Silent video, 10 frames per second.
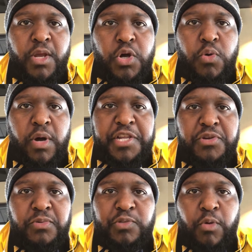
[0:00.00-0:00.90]
who are
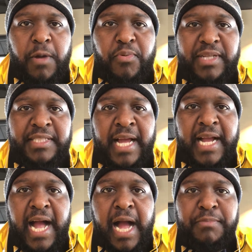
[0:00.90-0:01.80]
use WordPress dot
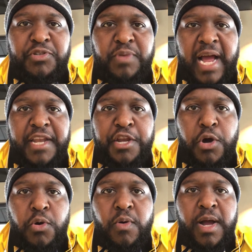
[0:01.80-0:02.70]
com do not
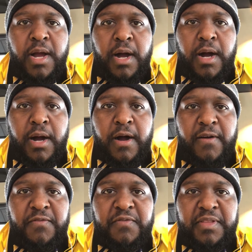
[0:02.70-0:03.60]
know uh,
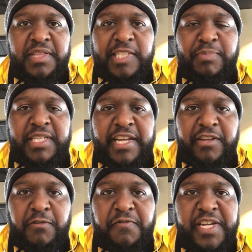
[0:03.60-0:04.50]
of this
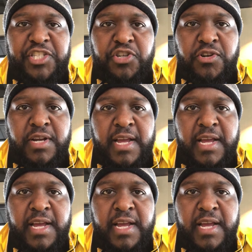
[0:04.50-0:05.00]
particular feature,